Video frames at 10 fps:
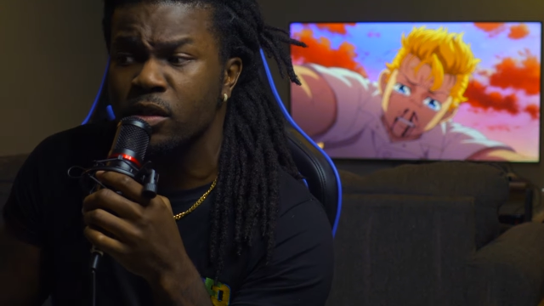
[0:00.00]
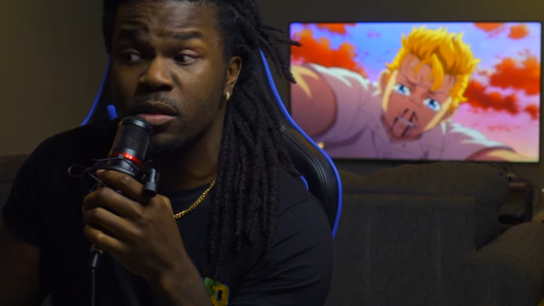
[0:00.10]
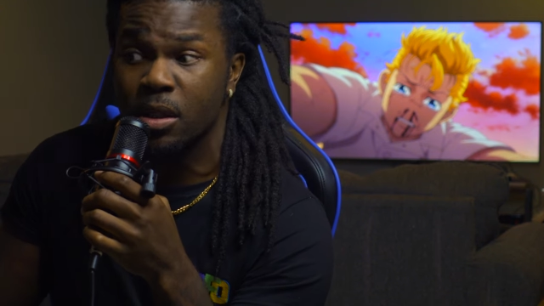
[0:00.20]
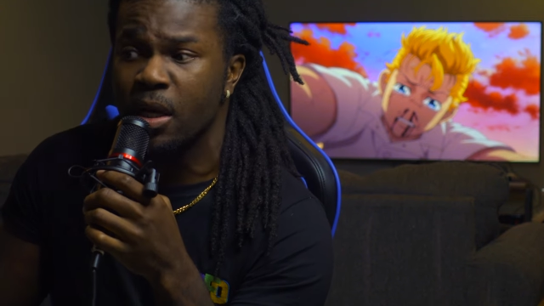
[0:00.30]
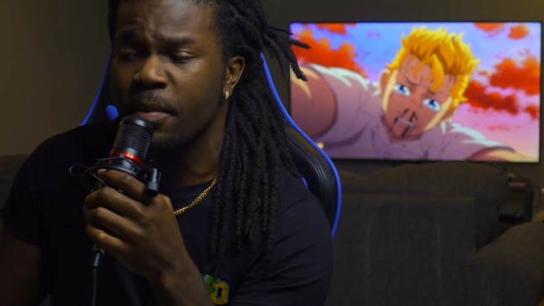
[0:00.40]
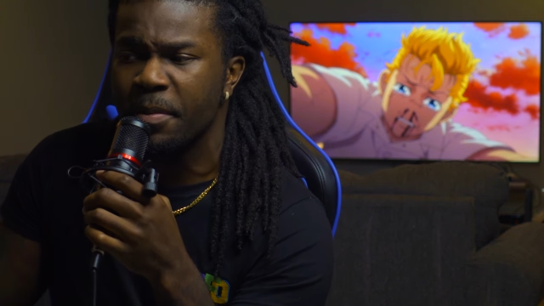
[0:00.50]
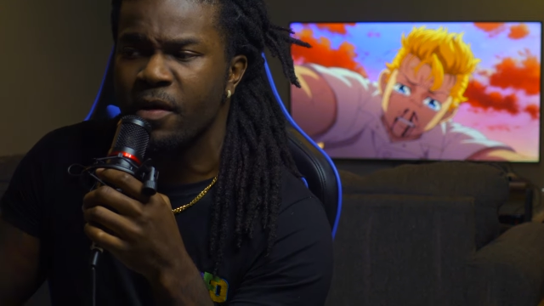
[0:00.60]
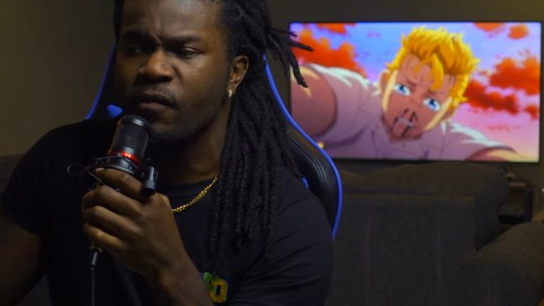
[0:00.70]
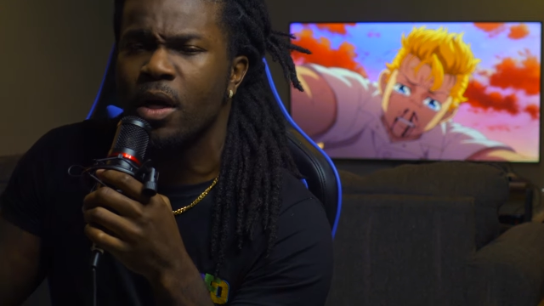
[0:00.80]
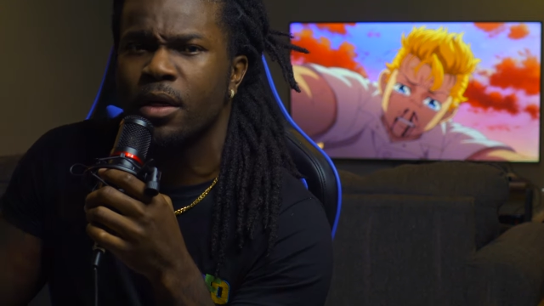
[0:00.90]
This looks like it might
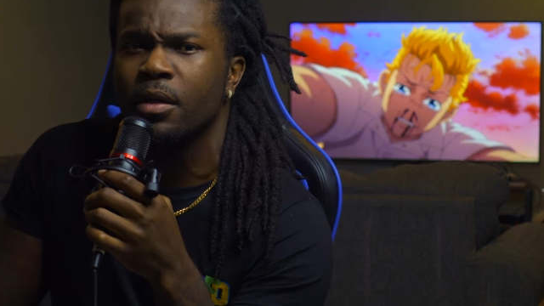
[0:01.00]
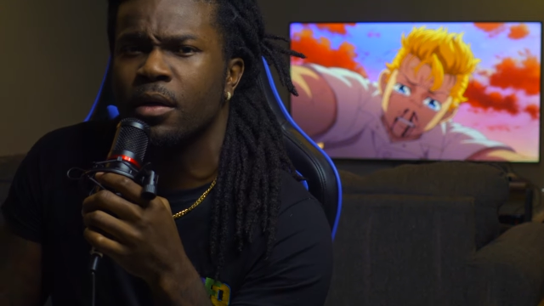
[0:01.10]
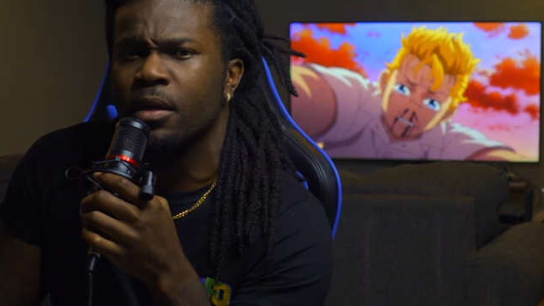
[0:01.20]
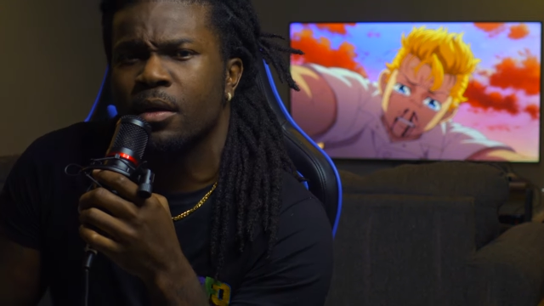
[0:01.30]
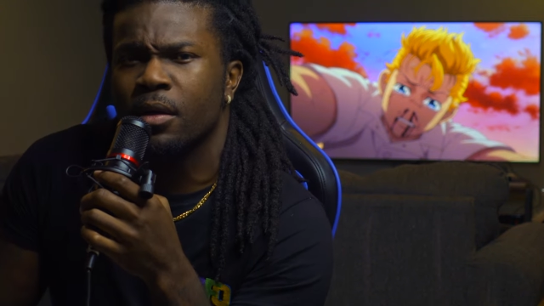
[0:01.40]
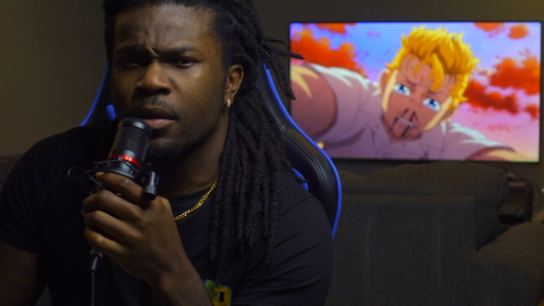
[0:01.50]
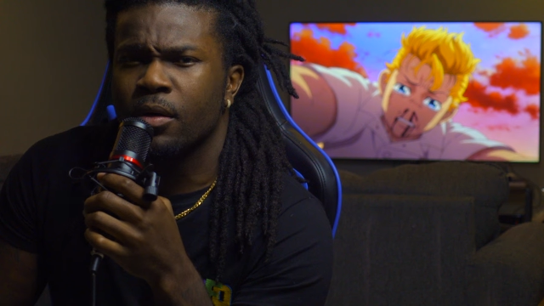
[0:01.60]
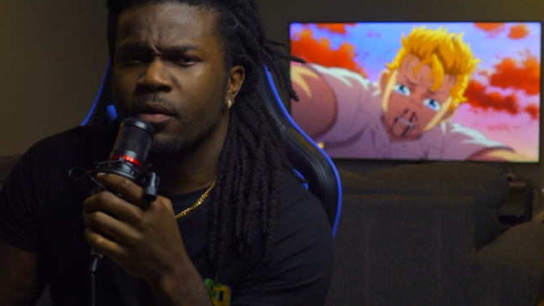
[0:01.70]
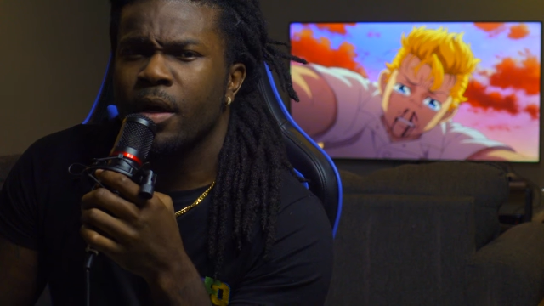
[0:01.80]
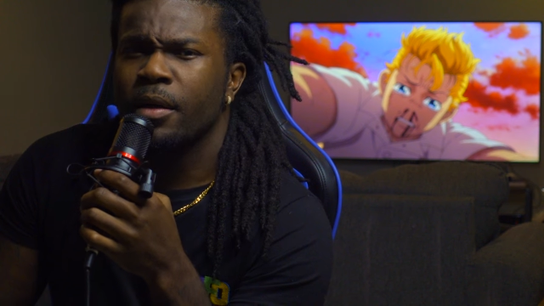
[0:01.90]
be fun.
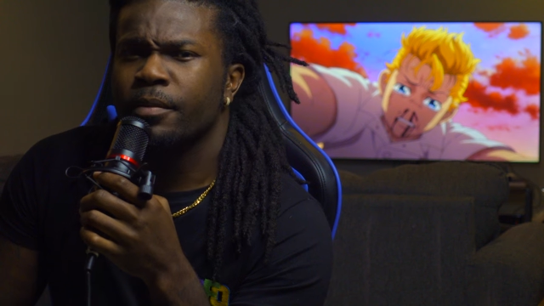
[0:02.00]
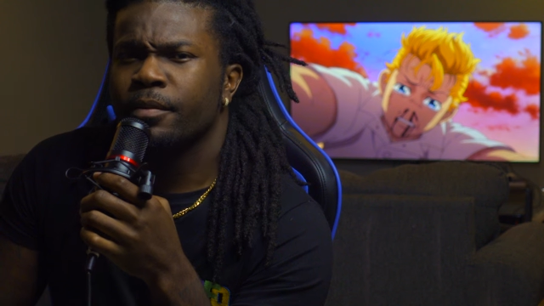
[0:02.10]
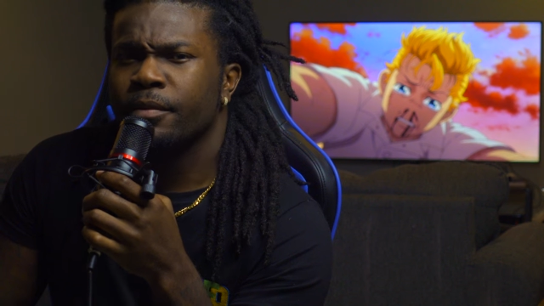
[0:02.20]
All right?